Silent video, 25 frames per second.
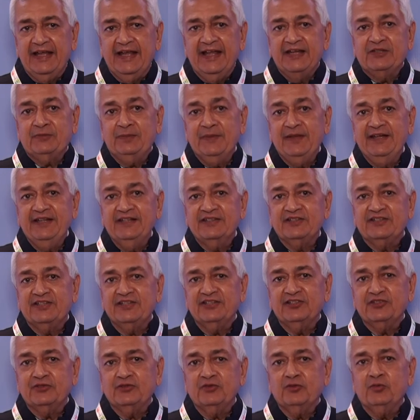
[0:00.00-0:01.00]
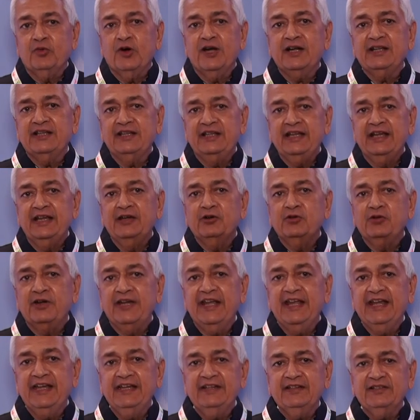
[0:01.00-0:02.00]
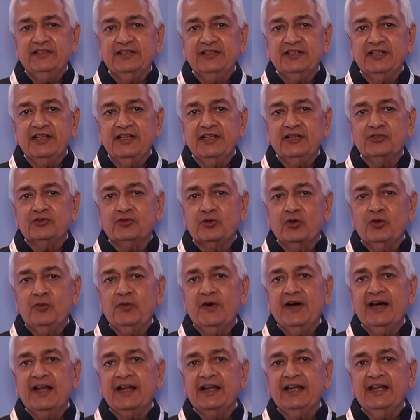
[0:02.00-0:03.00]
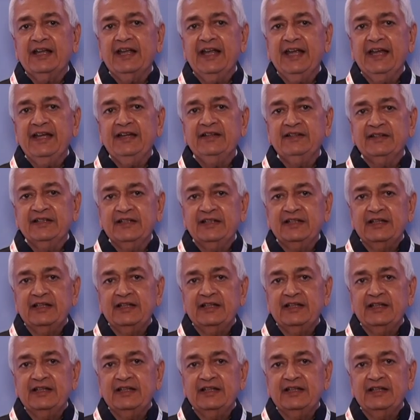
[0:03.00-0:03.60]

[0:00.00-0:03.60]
experiences, what they have gained so far, and